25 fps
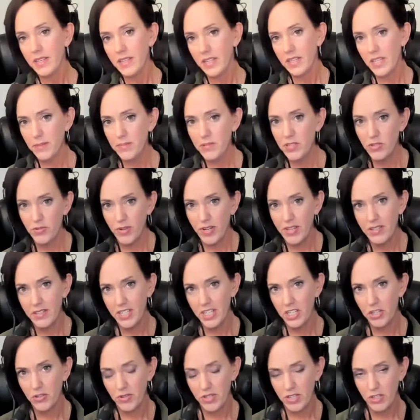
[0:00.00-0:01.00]
Keep
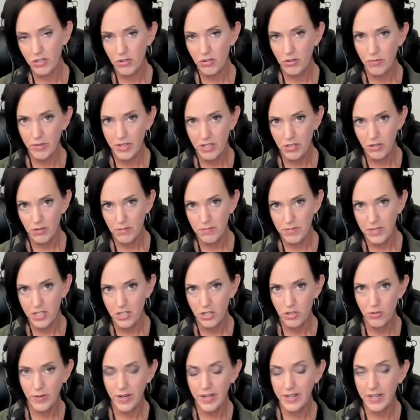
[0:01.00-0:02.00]
strengthening your ear with your
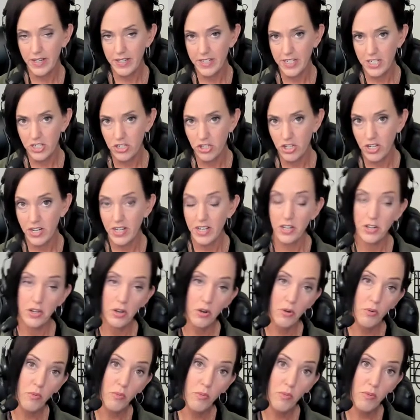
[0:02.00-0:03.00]
pitch recognition.
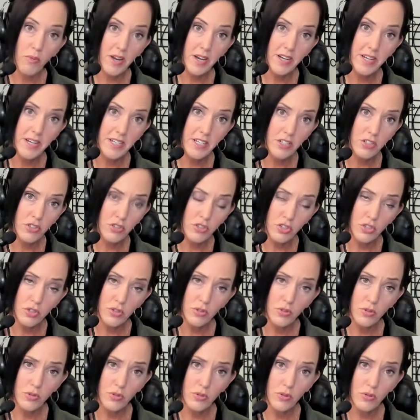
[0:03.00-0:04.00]
1,
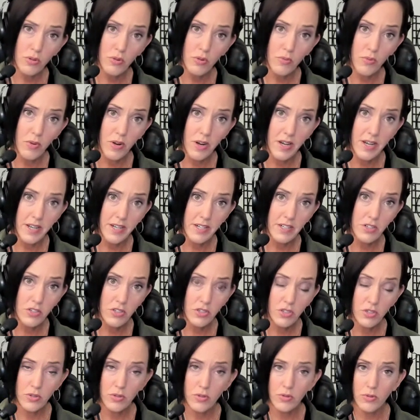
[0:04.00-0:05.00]
2,
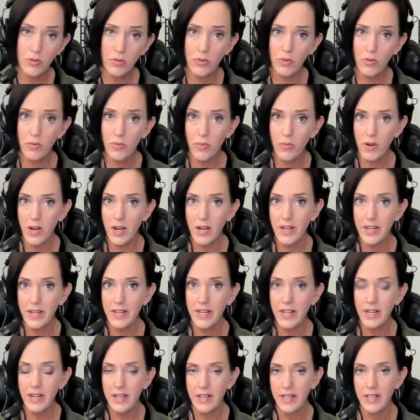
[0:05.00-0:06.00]
1, 2, 1,
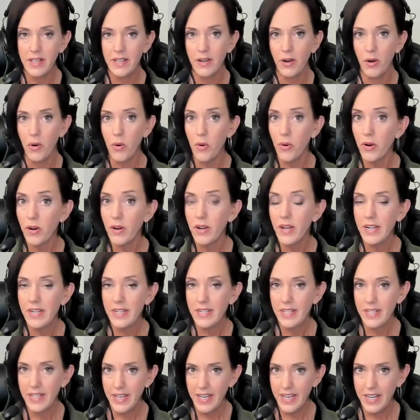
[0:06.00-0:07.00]
or
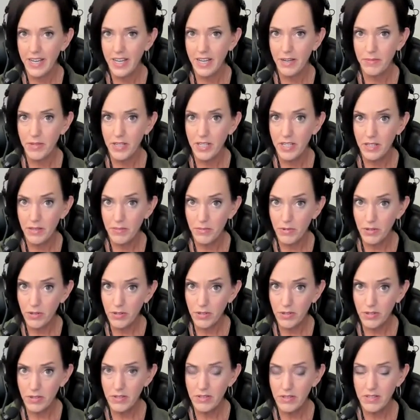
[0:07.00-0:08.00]
happy
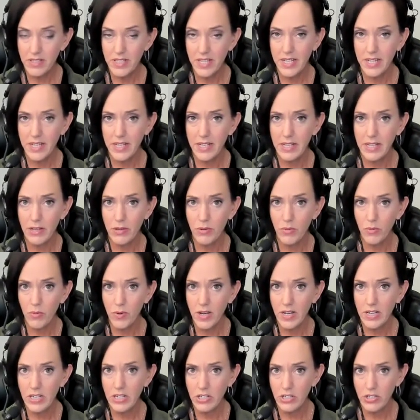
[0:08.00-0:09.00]
birthday,
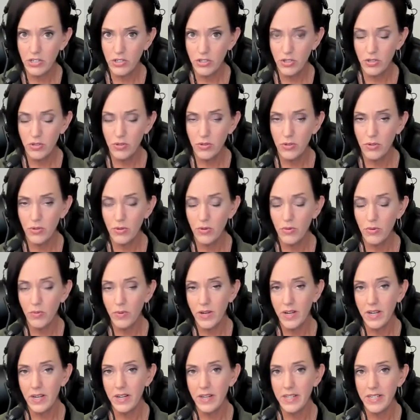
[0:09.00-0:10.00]
1, 2,
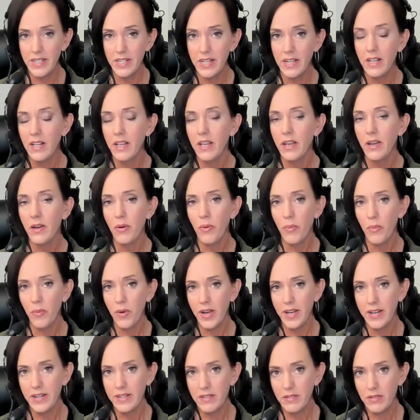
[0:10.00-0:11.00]
1,
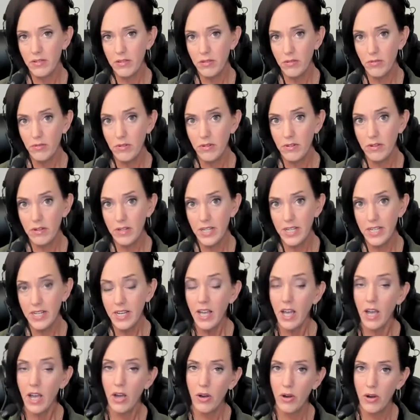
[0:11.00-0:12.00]
1,
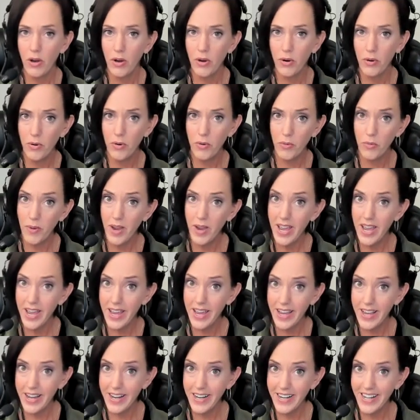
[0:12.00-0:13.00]
3, oh
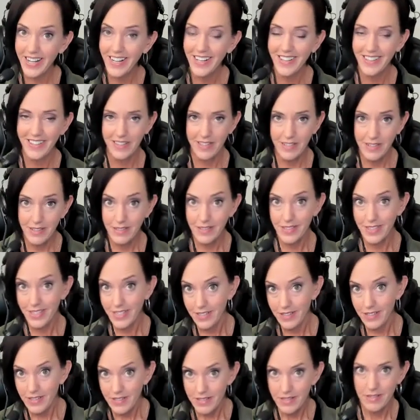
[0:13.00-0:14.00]
when the
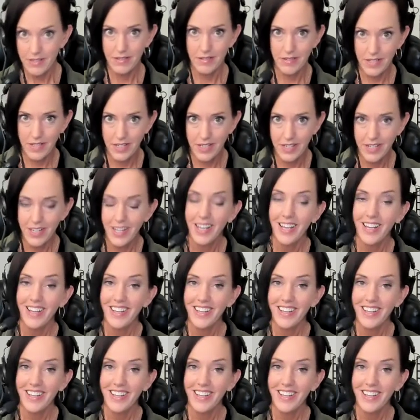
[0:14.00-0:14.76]
saints. Okay,